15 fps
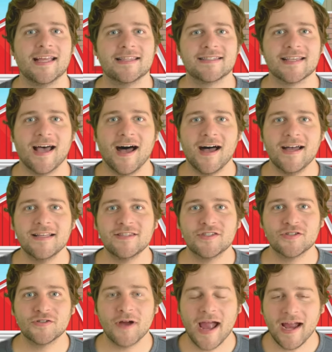It's a
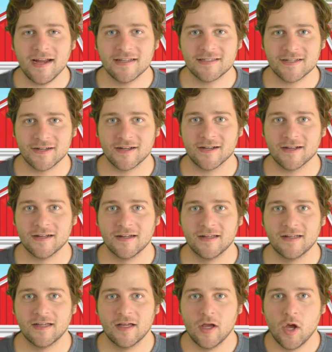tractor.
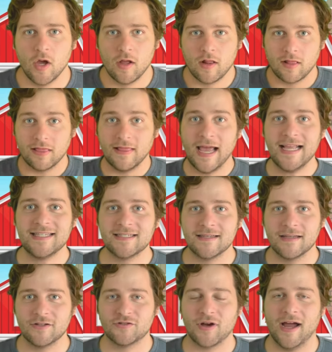Let's
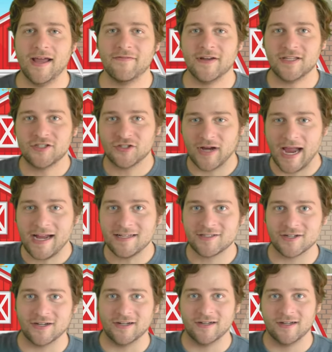drive a
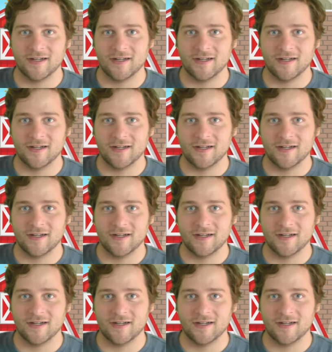tractor.